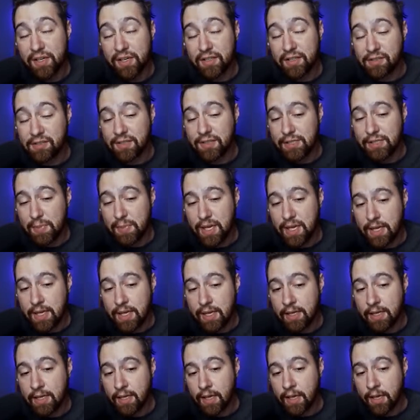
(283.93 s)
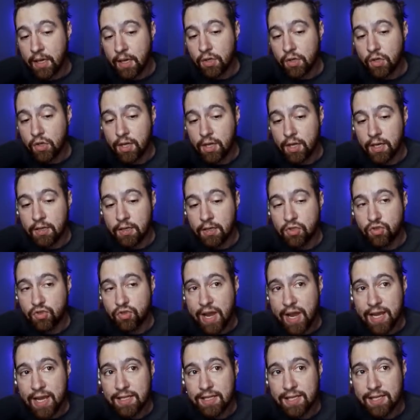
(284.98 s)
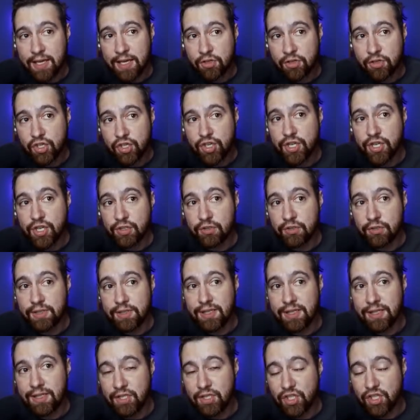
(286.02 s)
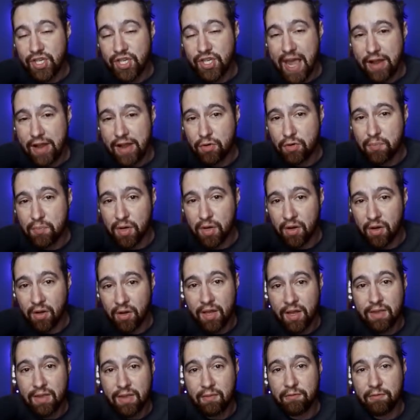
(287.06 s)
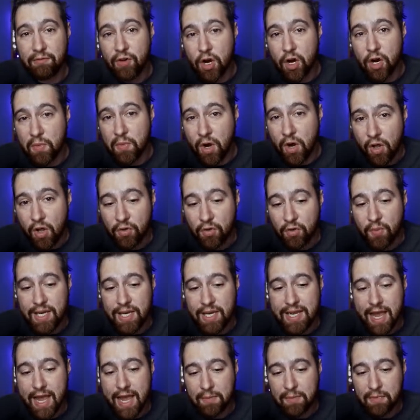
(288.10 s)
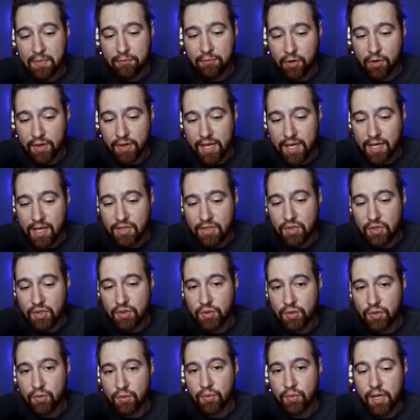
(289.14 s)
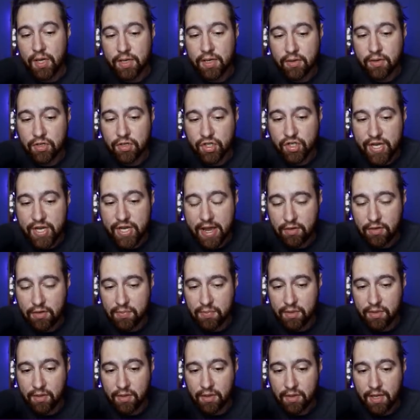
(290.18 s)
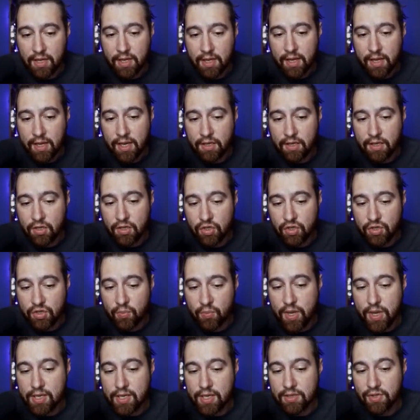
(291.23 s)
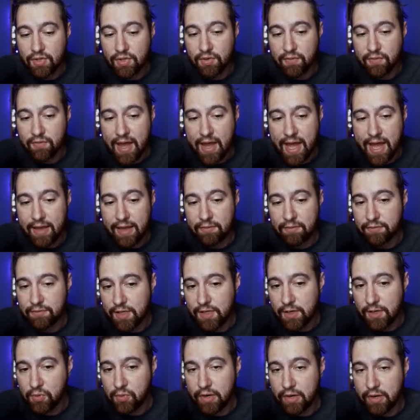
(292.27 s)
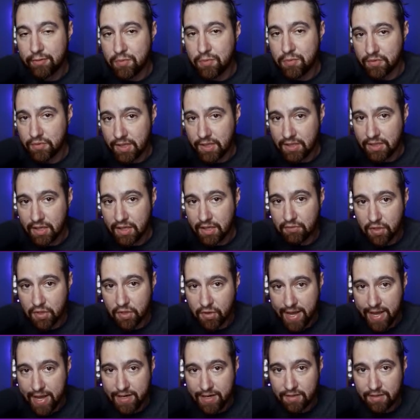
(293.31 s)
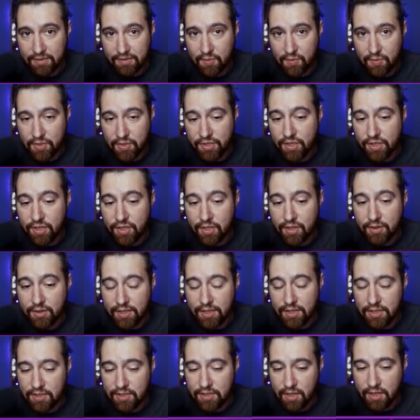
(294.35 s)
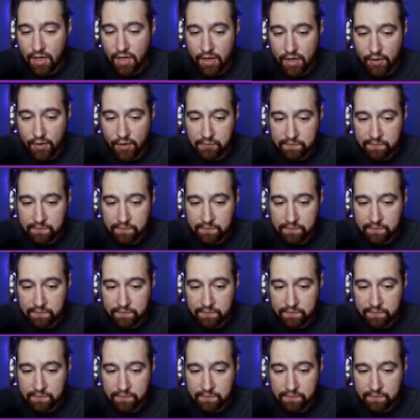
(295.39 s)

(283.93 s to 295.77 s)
speaking, you can Tail shield a Shadow Ball and then farm all the way down before they get to another Shadow Ball, and usually we can survive whatever move that they throw at us, which is a good thing to know.